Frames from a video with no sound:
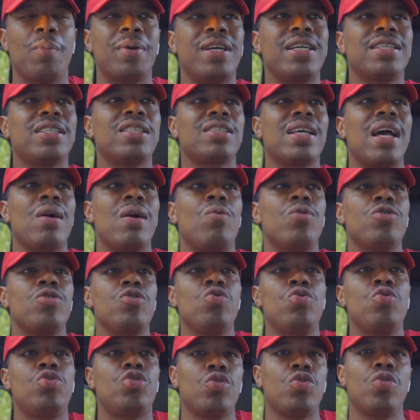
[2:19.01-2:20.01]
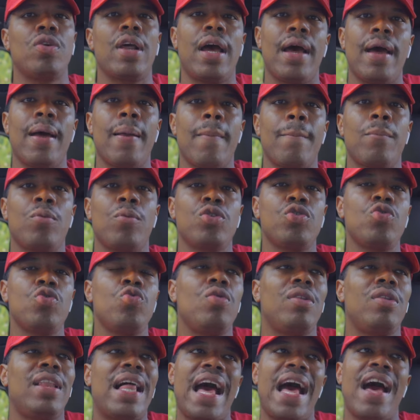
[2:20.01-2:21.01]
Because it's like when you do that, when you
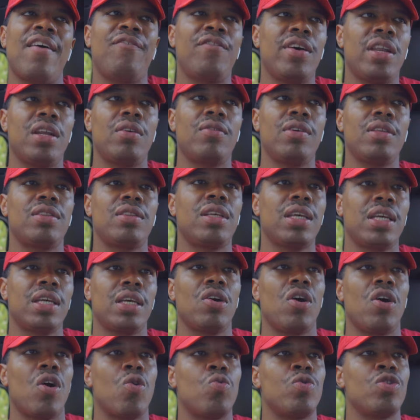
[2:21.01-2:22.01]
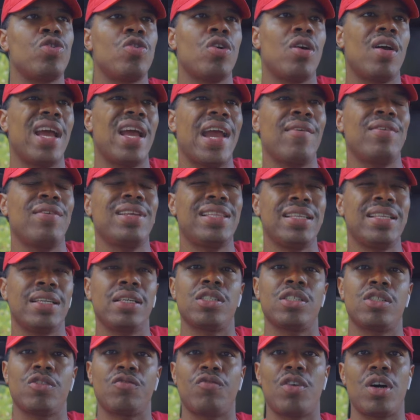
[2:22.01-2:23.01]
laugh at everything, or when your everything
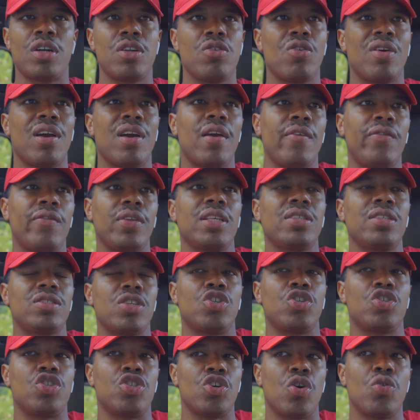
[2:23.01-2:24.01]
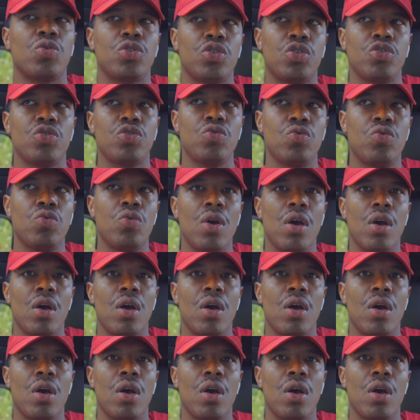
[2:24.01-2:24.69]
is funny or everything's a joke to you,